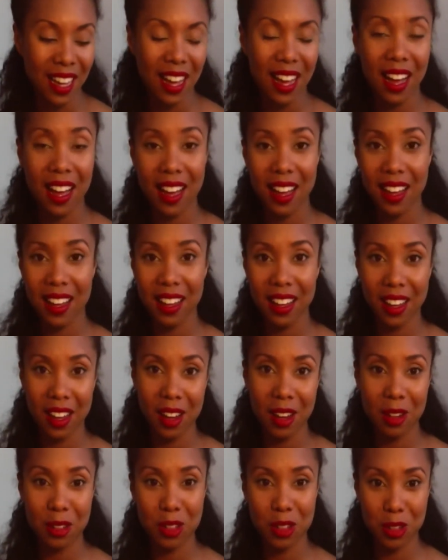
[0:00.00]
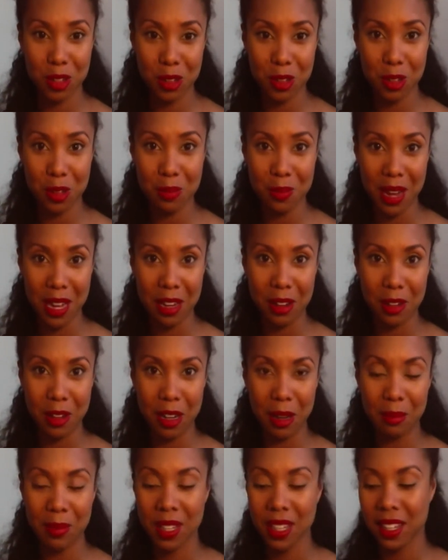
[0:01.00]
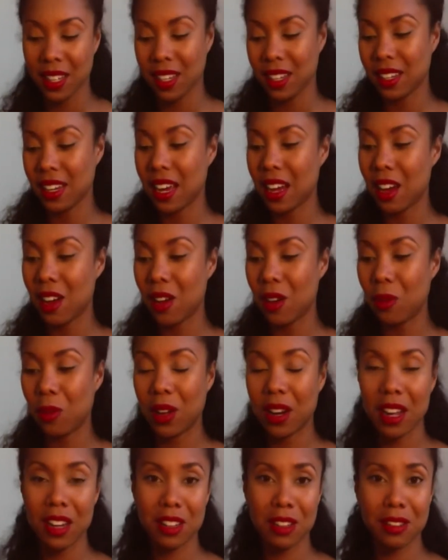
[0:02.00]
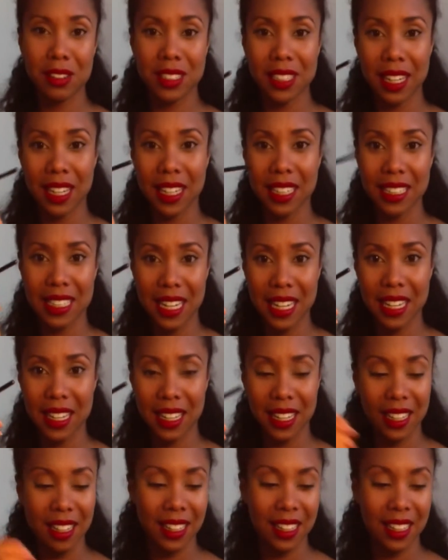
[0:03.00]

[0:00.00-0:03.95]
I go to my cream. Now what I do is I take